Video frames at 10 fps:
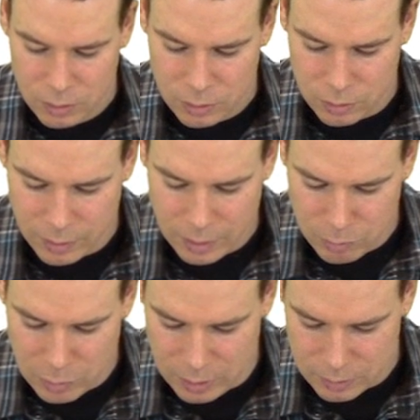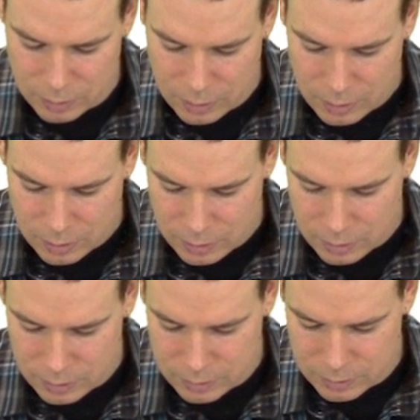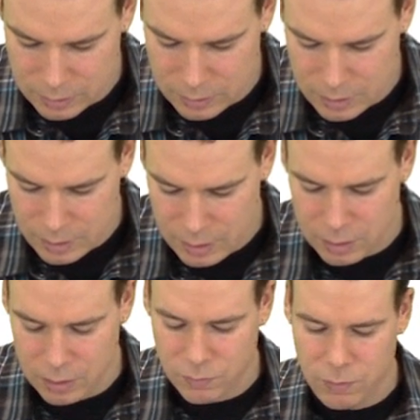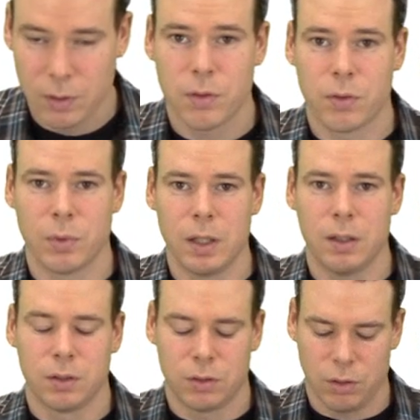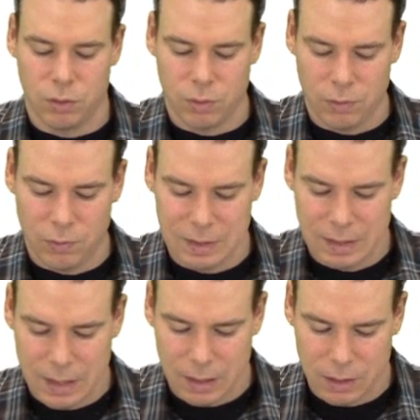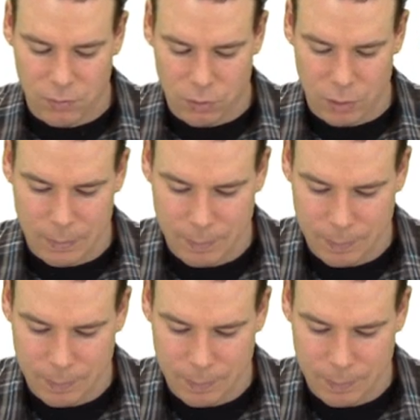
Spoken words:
So that means it is negative 3. So the derivative is negative 3.